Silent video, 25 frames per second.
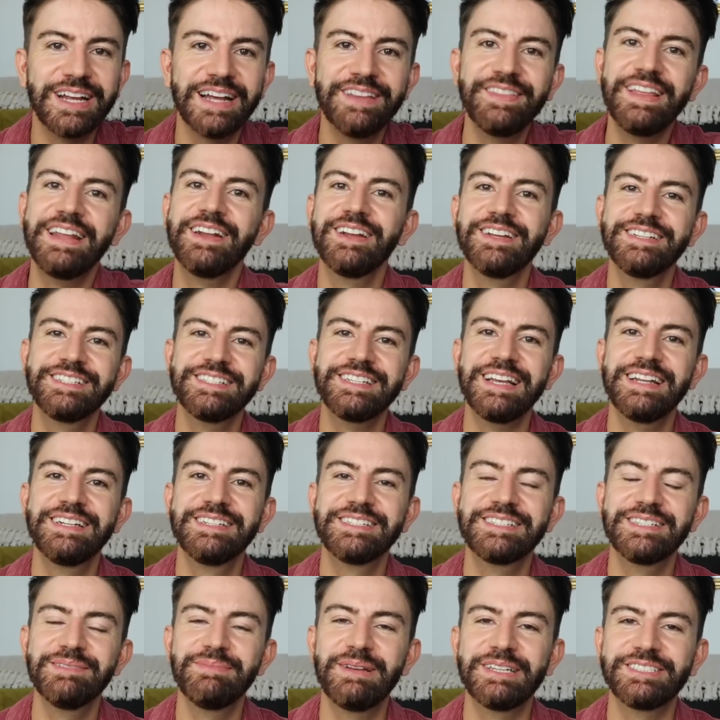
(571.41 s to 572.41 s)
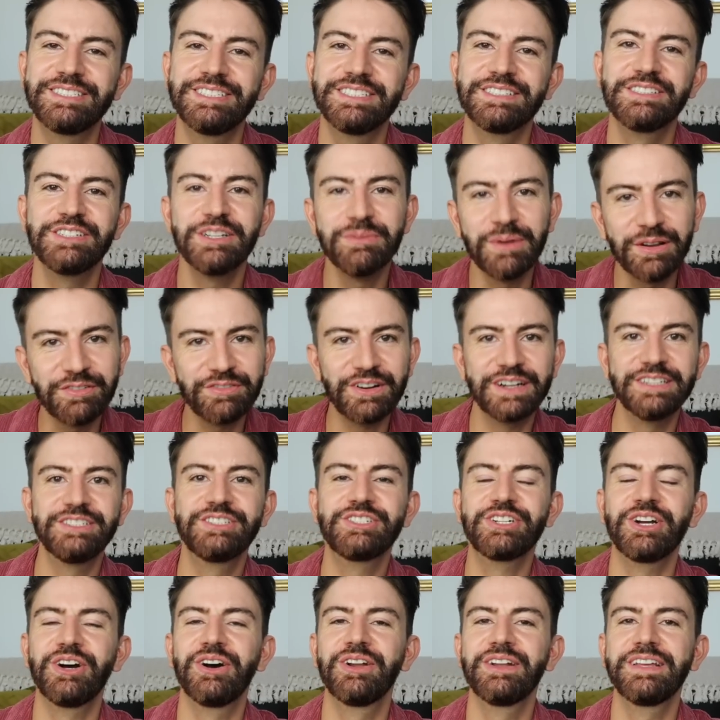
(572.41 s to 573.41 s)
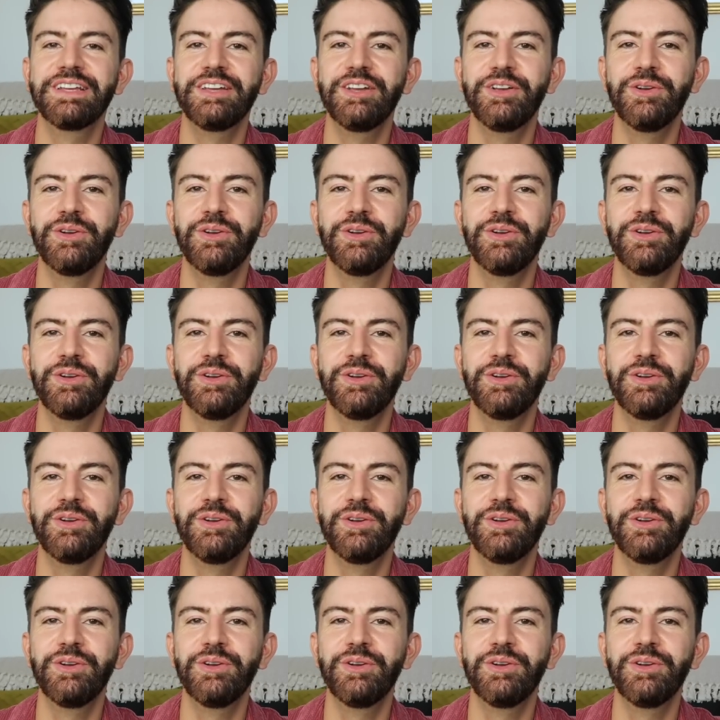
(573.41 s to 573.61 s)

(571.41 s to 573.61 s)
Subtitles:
And then I sent some messages to my friend Charlie,